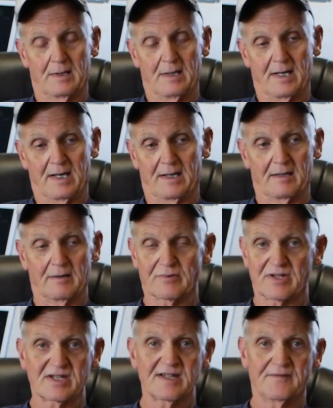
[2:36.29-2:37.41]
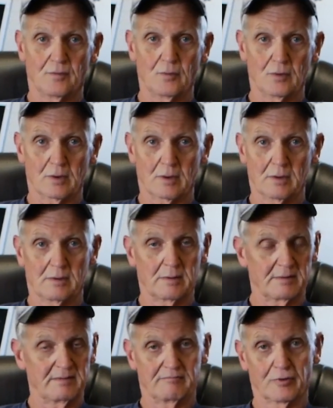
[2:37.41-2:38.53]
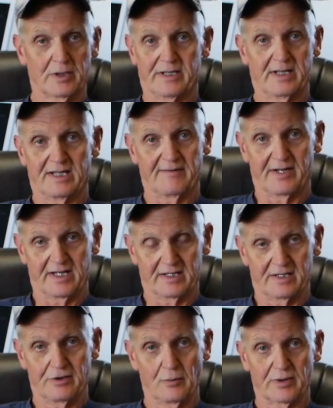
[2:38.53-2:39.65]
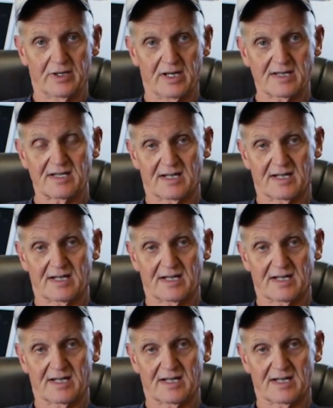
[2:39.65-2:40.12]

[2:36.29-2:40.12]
And it was a civil war. It really didn't have anything to do with us,